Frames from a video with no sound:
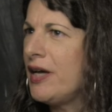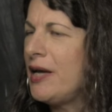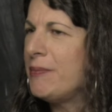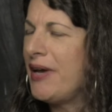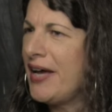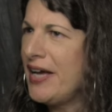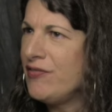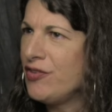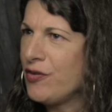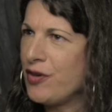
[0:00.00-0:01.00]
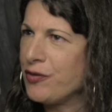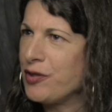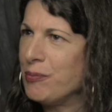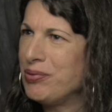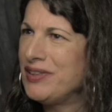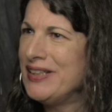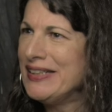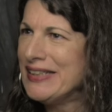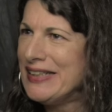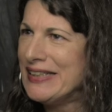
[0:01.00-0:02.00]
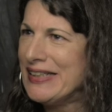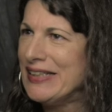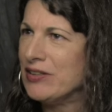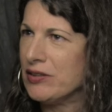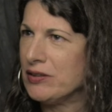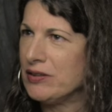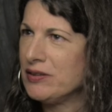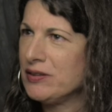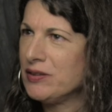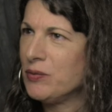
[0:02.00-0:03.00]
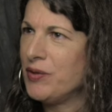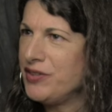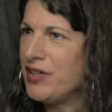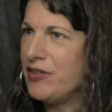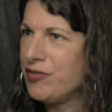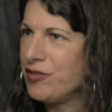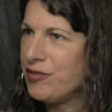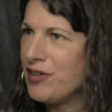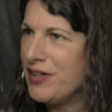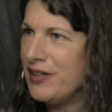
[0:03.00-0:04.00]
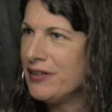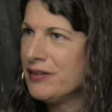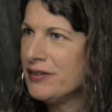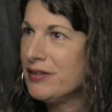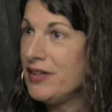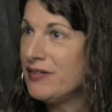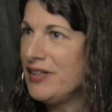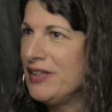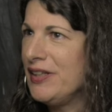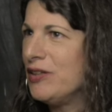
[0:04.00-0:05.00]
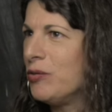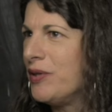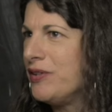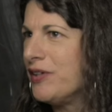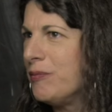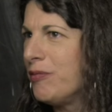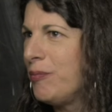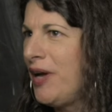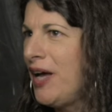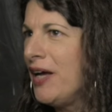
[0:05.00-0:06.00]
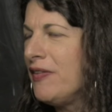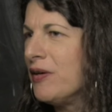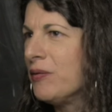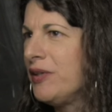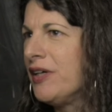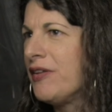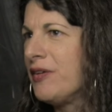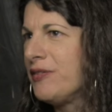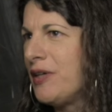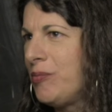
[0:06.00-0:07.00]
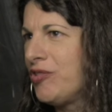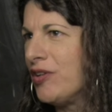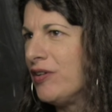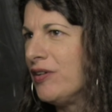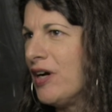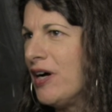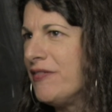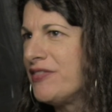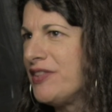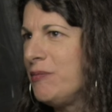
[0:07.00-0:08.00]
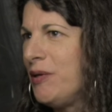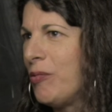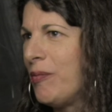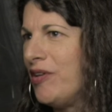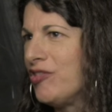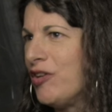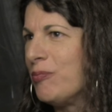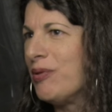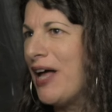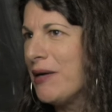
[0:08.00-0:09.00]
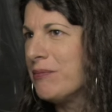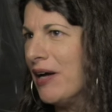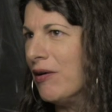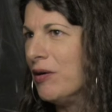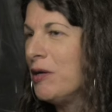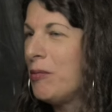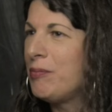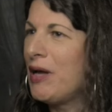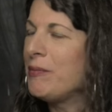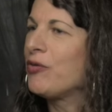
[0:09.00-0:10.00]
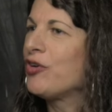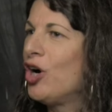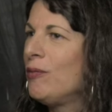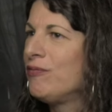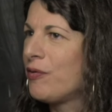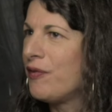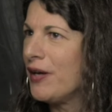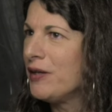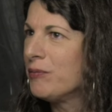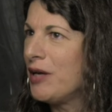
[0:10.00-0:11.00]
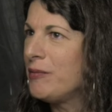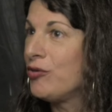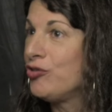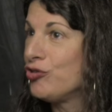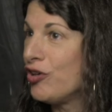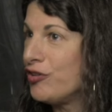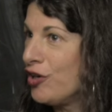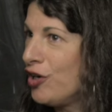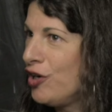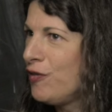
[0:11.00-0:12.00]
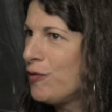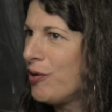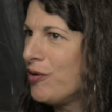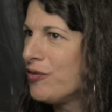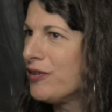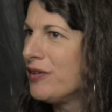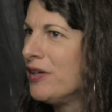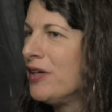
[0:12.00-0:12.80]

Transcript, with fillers: a behavior that is completely legal when done for free is illegal when done for pay. The only other exception I've seen people mention is blackmail, but blackmail is a harmful thing. Blackmail is you're trying to hurt the person.